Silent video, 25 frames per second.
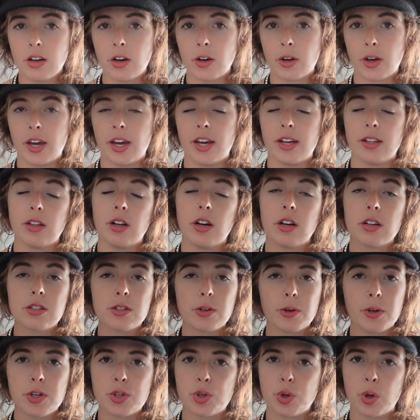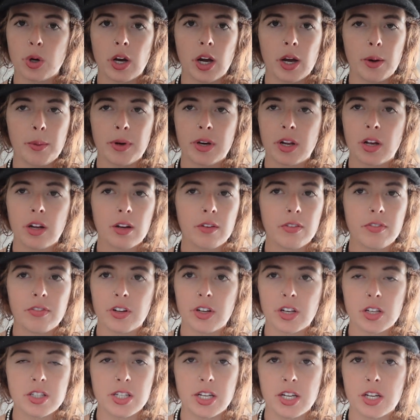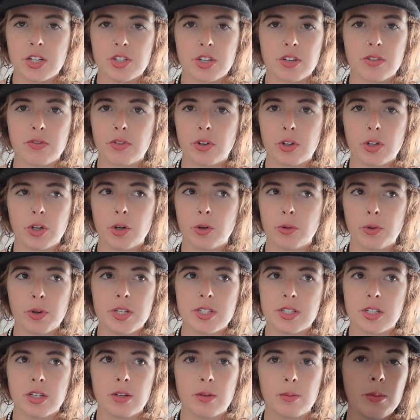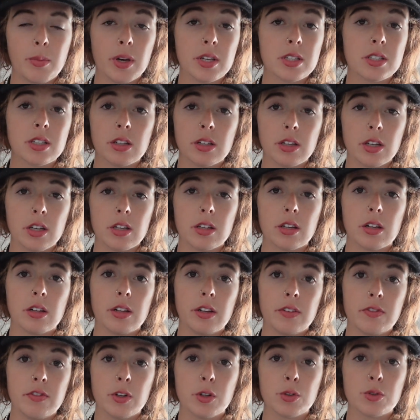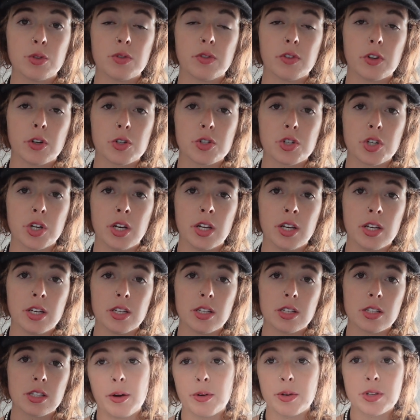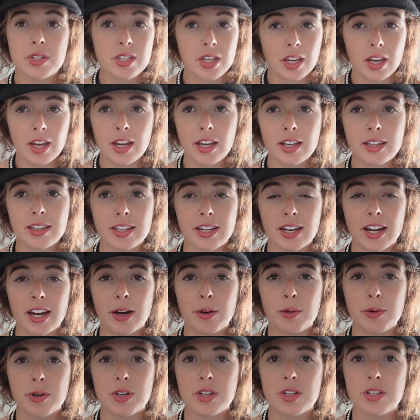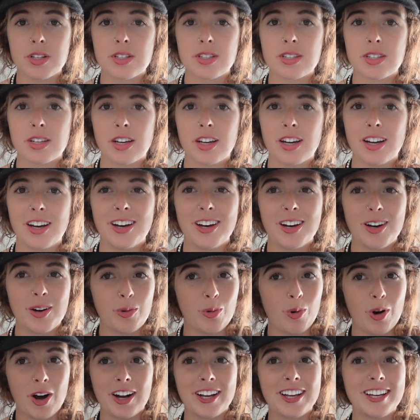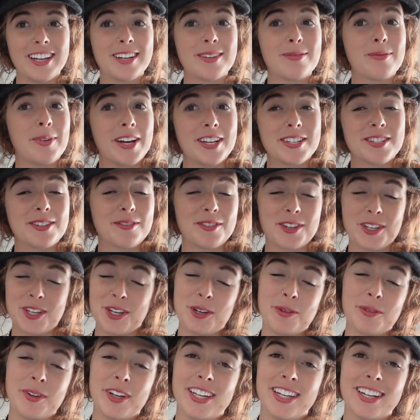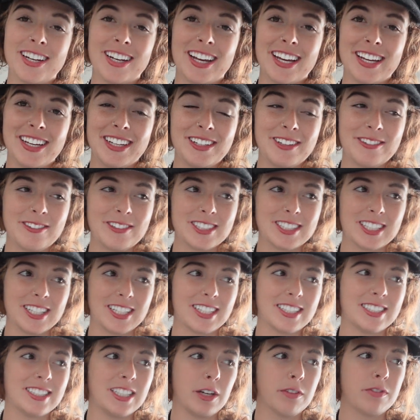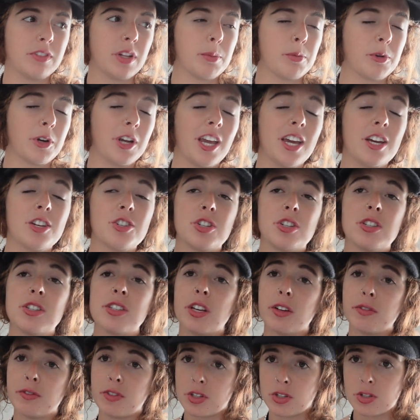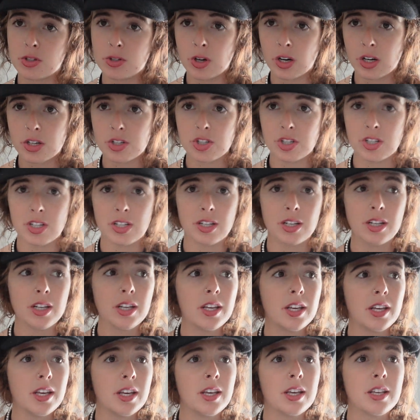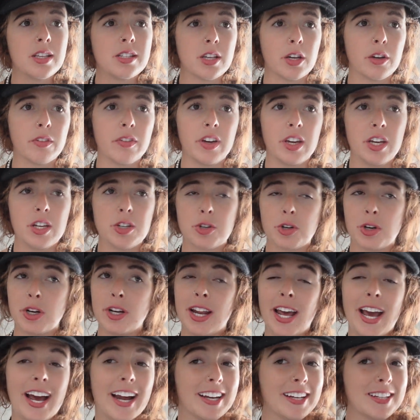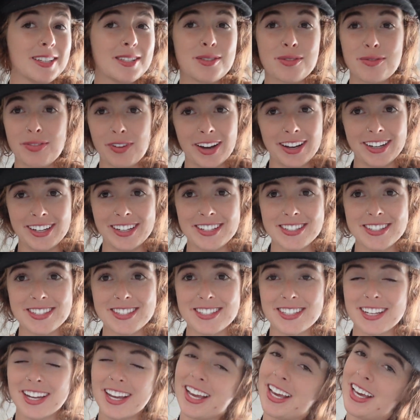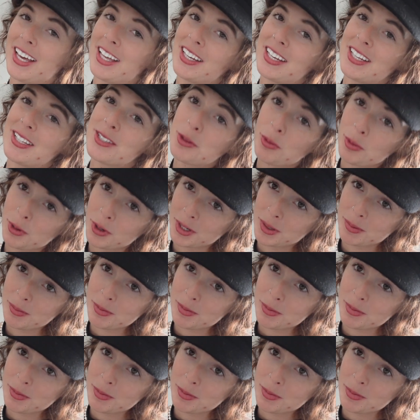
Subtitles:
Okay, long story short, I went off on a tangent for no reason. Basically, the Cliff Notes version is, I was saying that I was a walking mess of a human, and it was like self-deprecation, self-destruction, self-hatred at its finest, and it's a work in